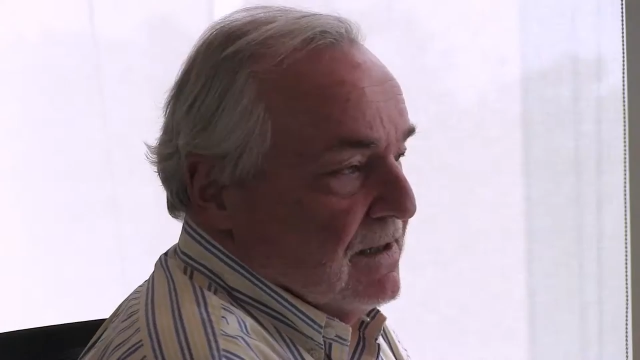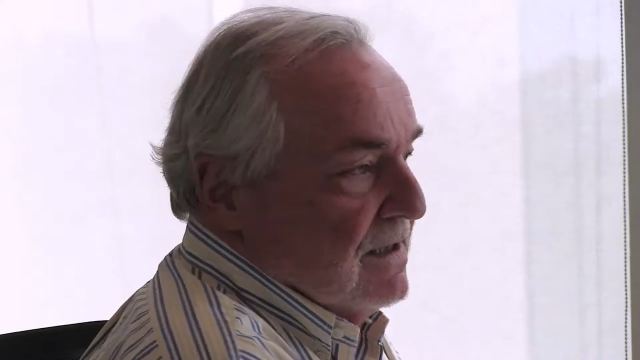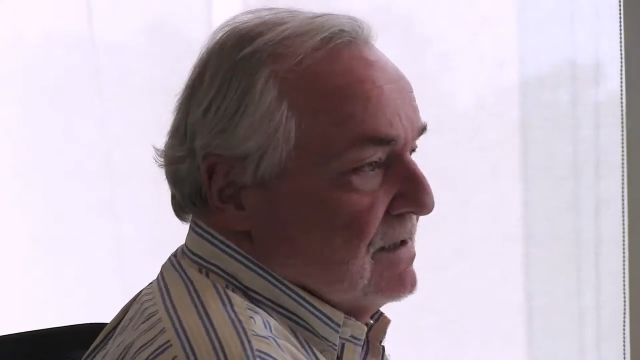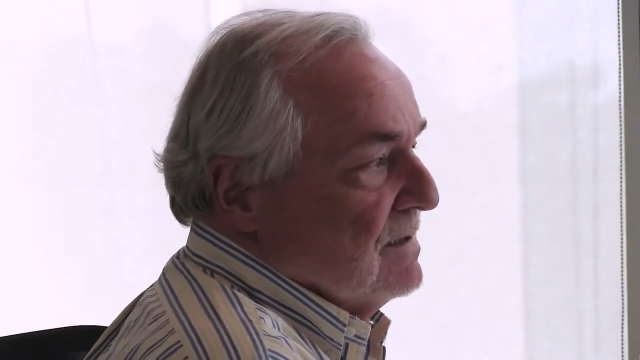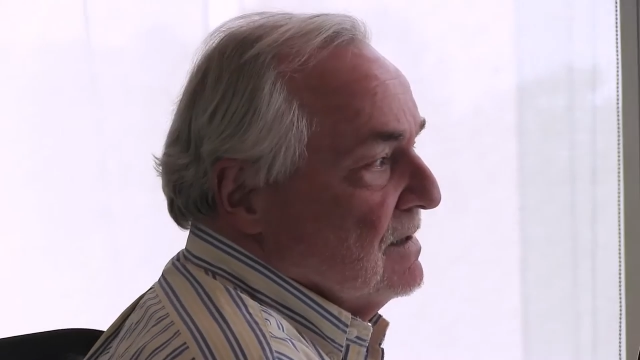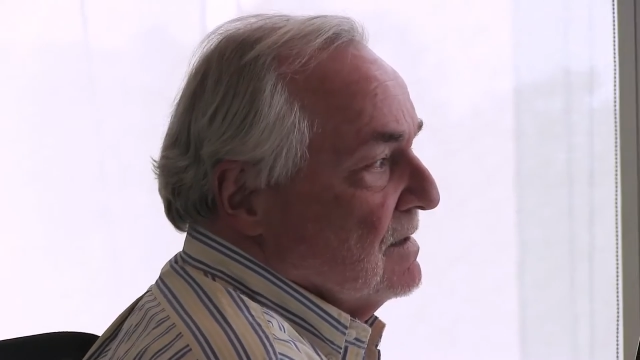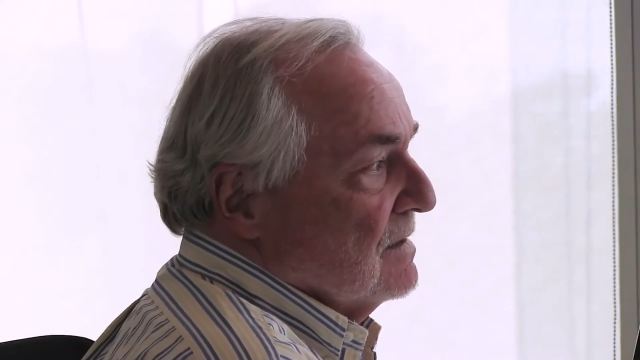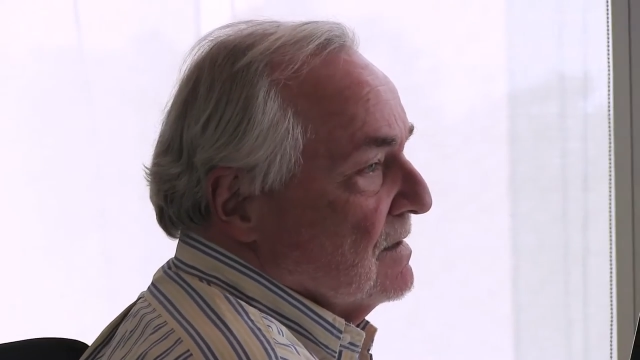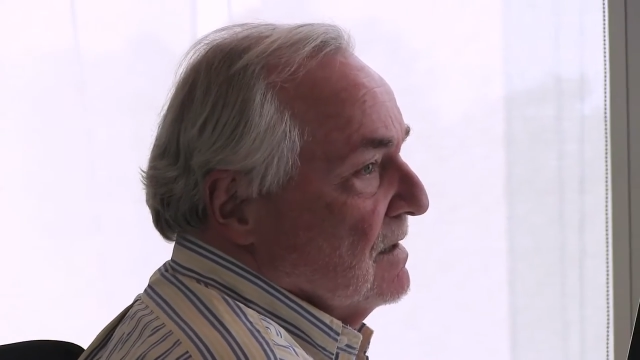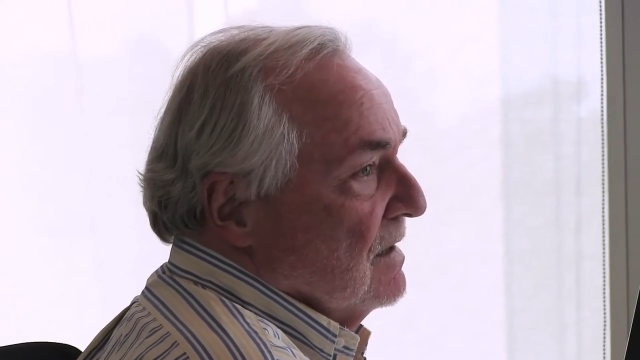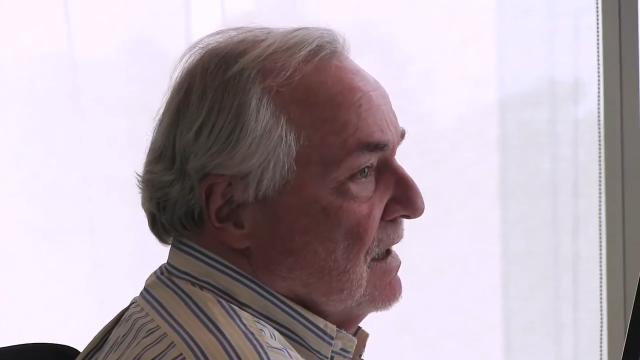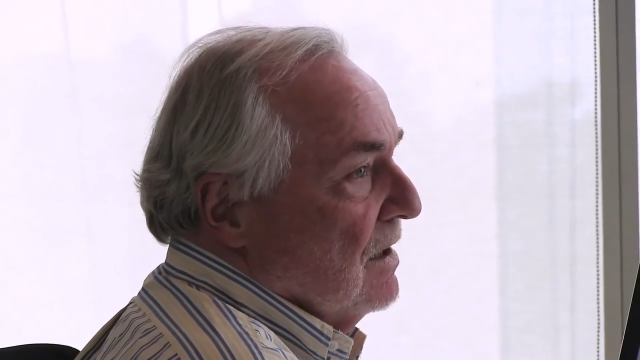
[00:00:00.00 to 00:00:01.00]
This
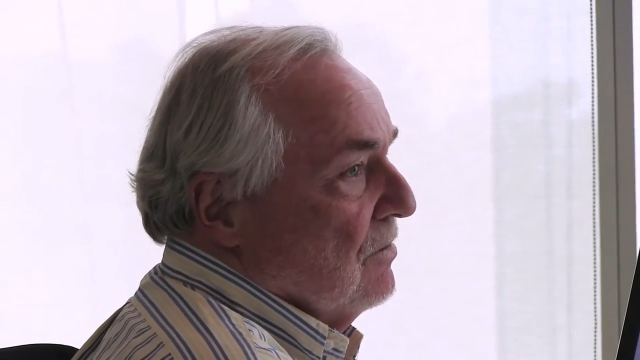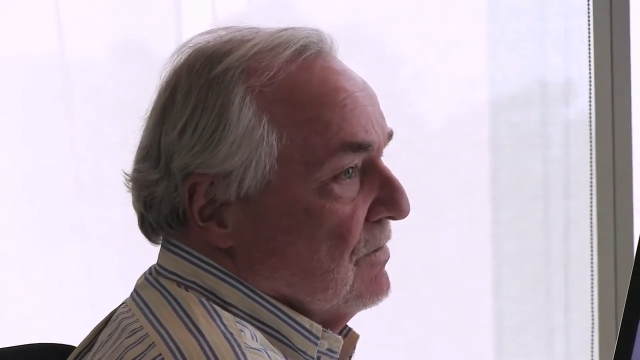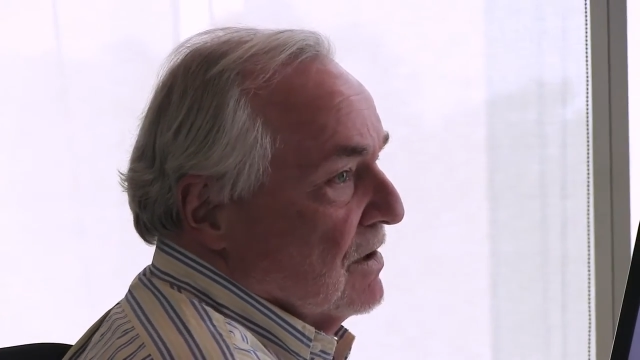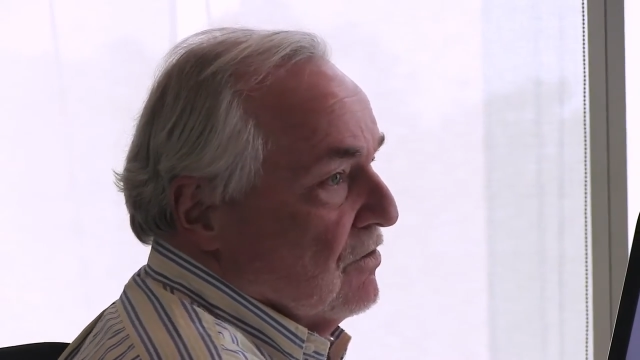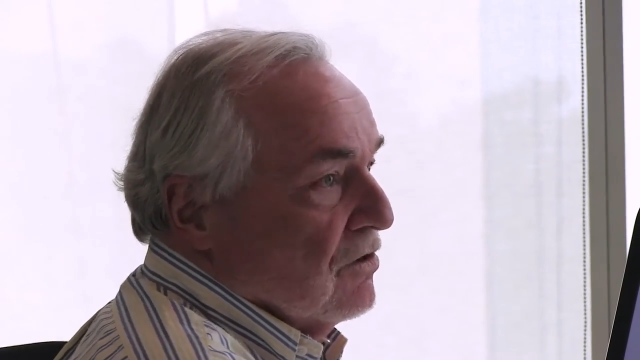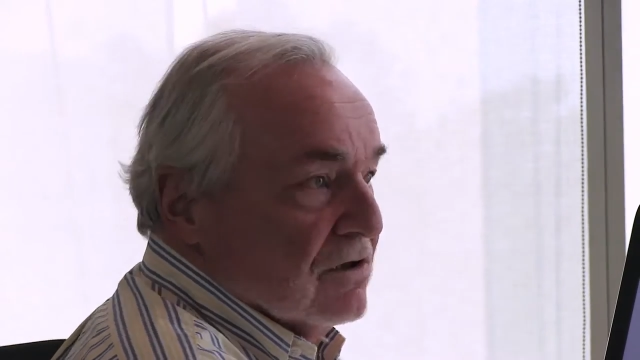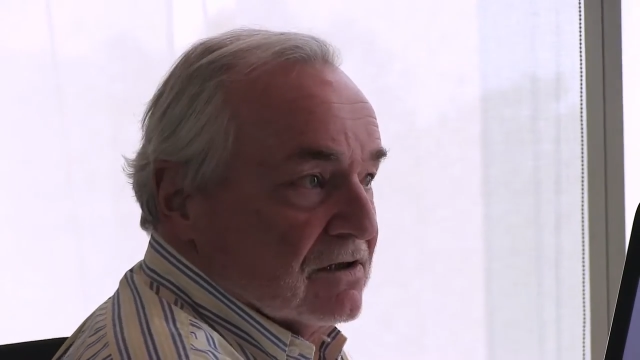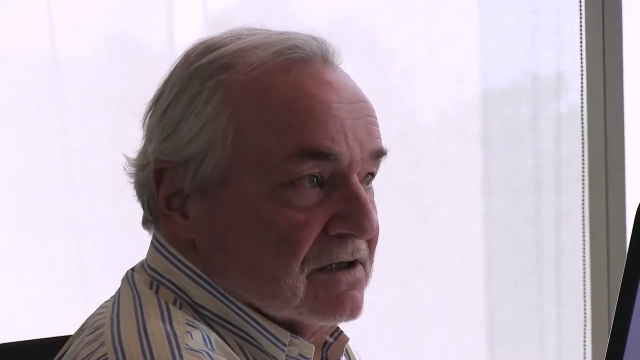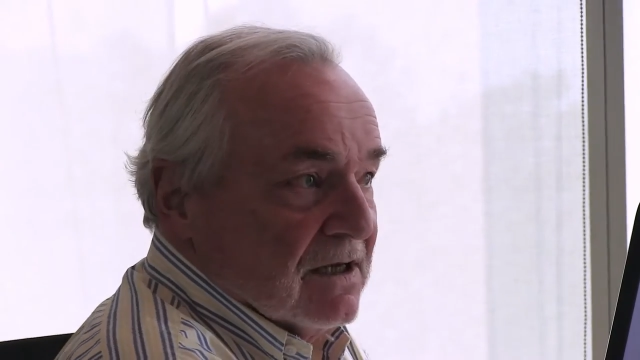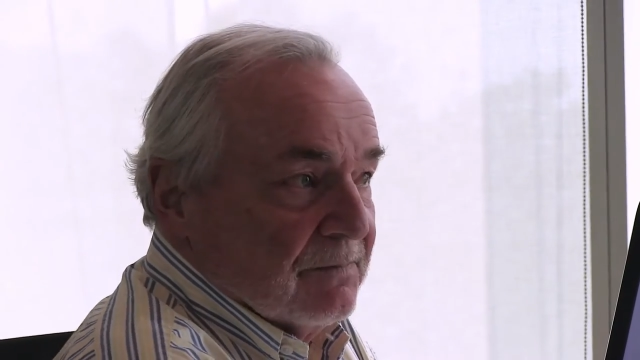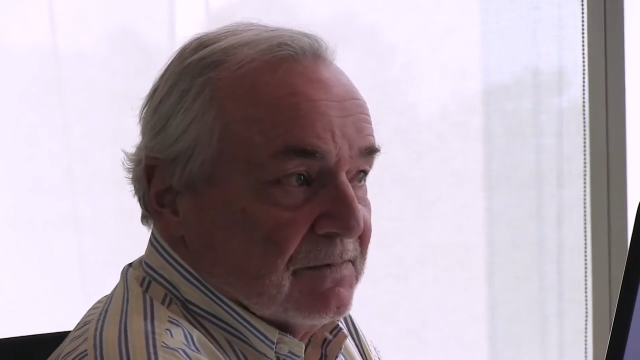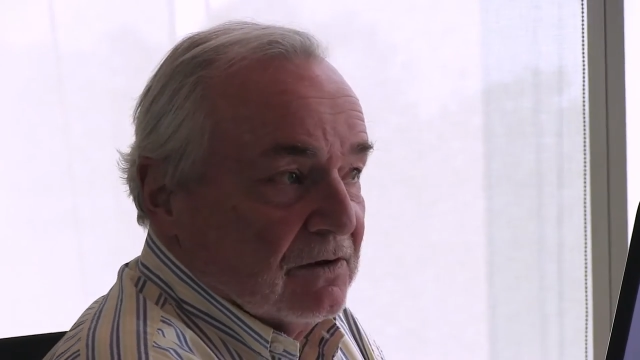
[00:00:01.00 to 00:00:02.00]
is how the
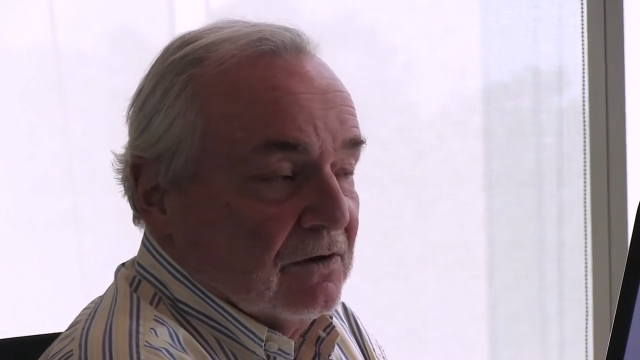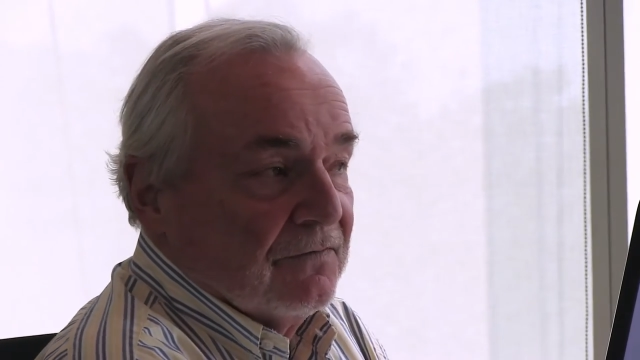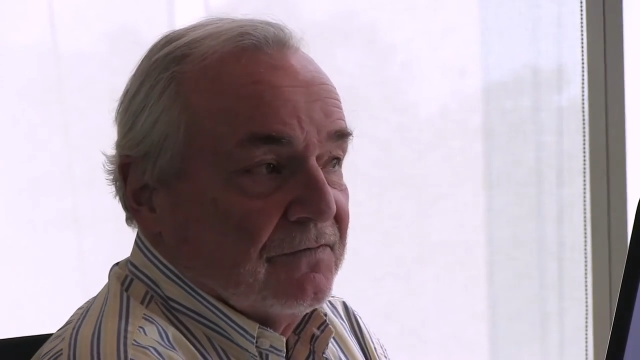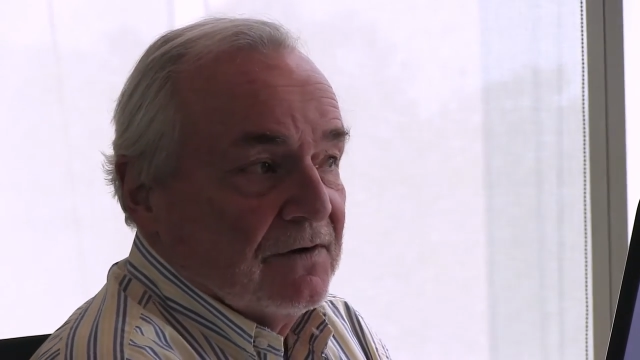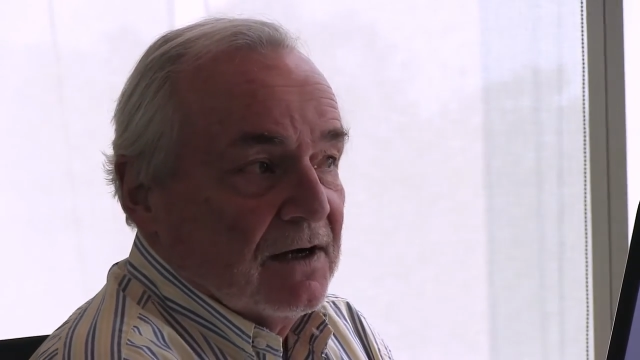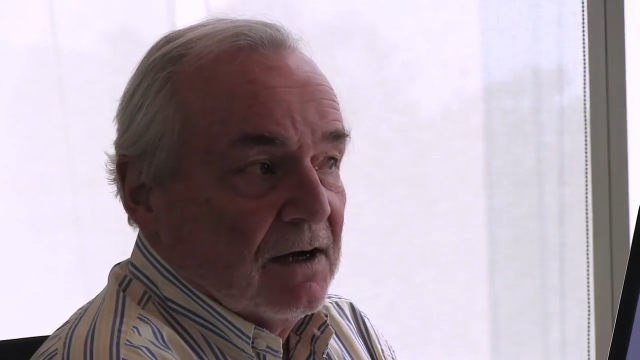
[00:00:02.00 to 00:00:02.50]
concept of